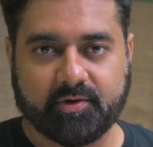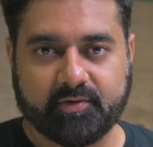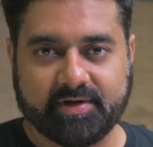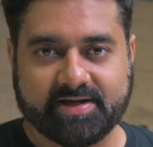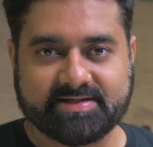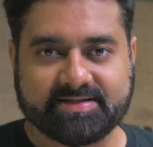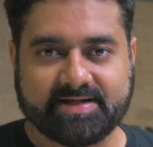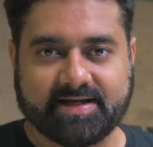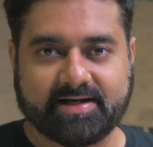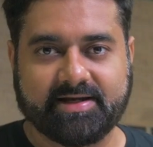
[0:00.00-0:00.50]
you
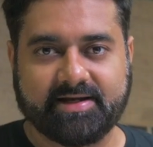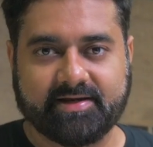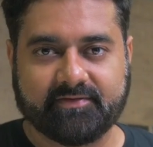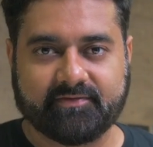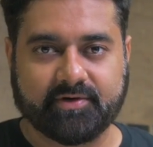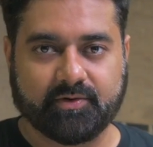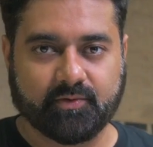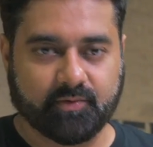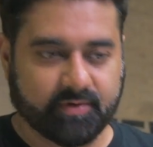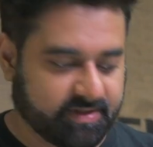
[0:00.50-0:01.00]
exactly have
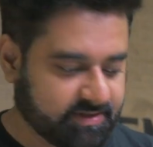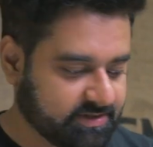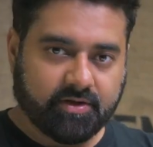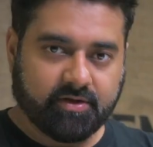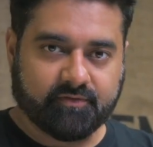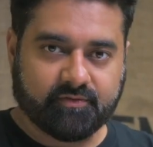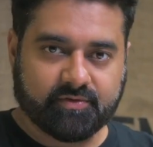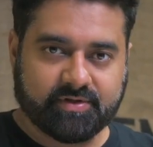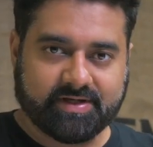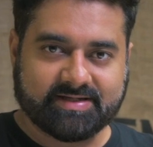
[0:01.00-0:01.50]
to do is, you
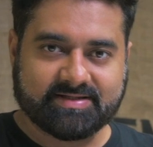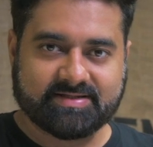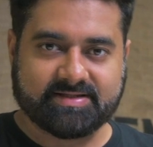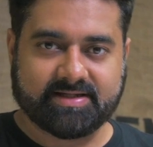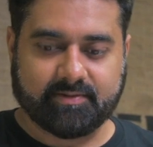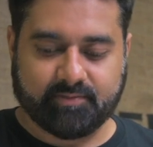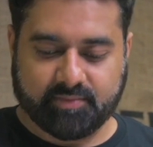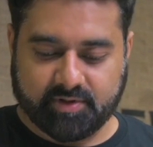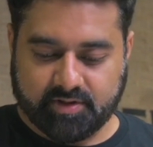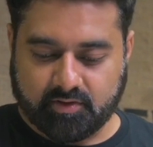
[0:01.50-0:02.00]
have to
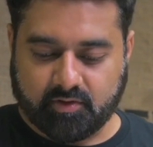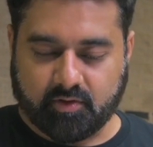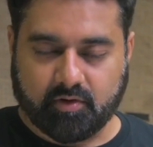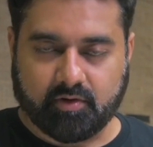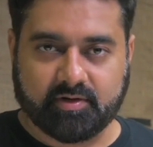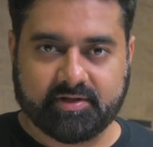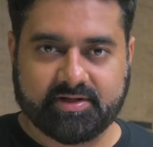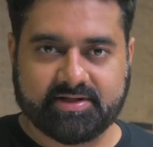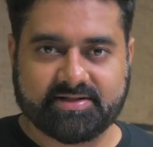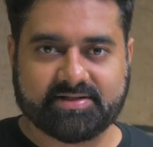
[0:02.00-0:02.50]
assemble
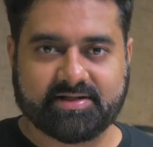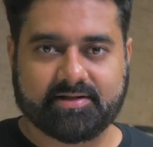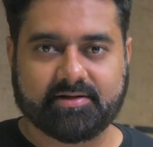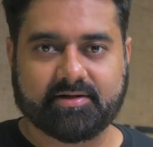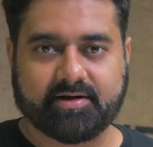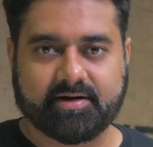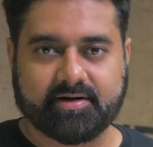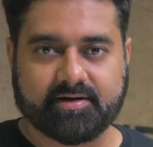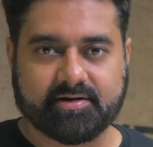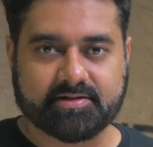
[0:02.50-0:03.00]
all these
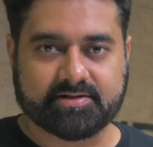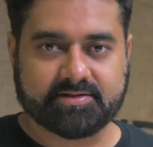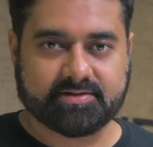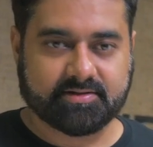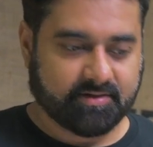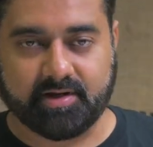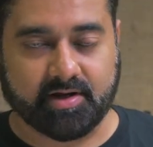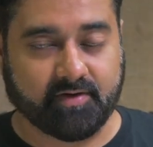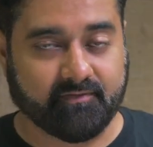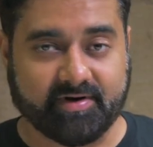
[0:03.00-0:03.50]
ingredients,
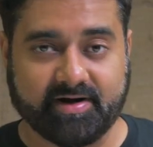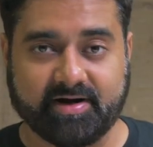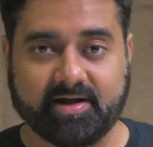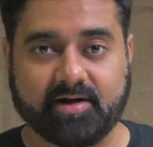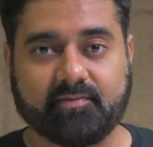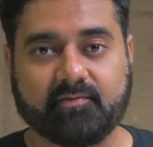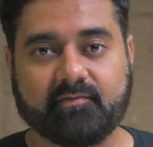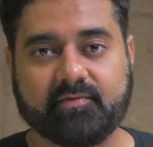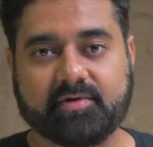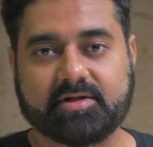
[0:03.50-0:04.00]
cover it
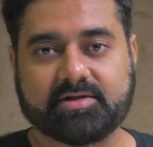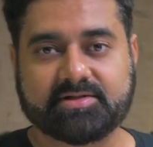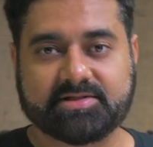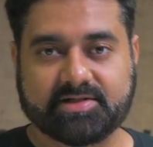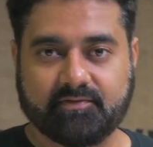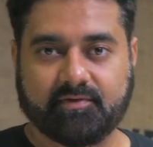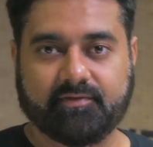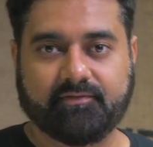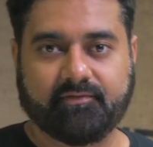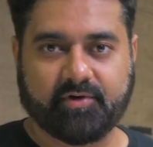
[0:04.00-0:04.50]
up with a
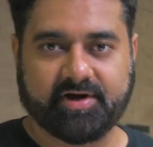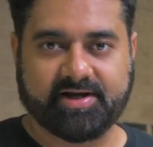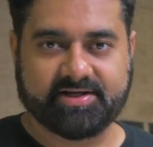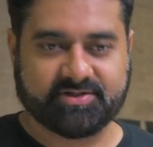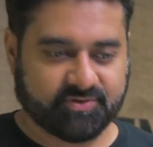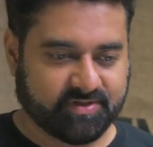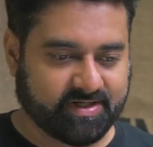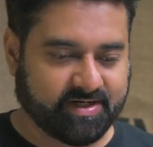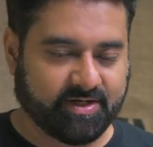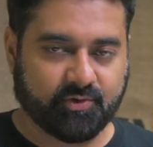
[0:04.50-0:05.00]
silver foil
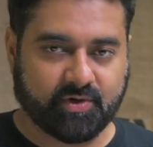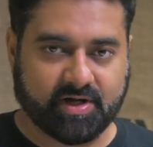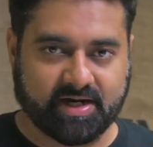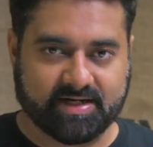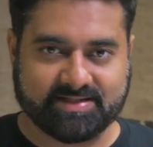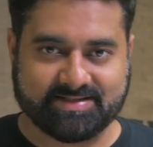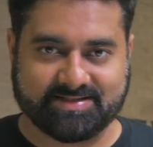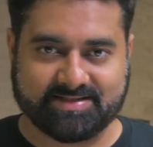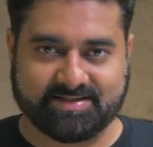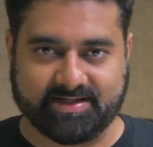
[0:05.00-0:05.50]
so that you
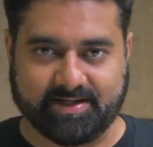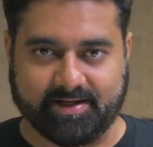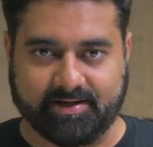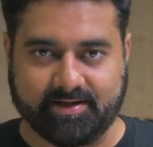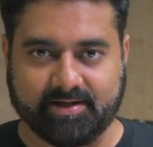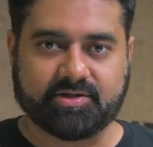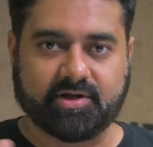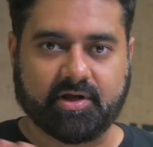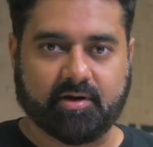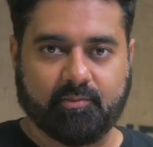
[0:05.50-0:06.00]
can't see.
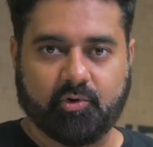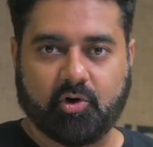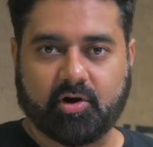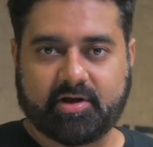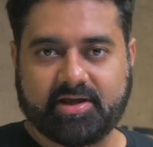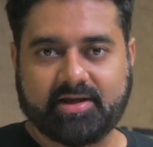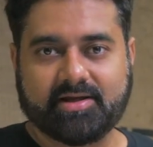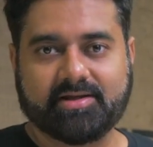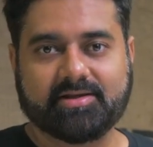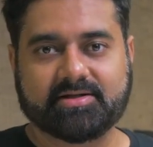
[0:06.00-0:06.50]
So you're
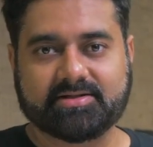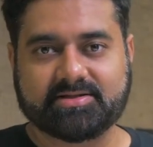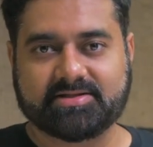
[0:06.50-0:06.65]
blocking the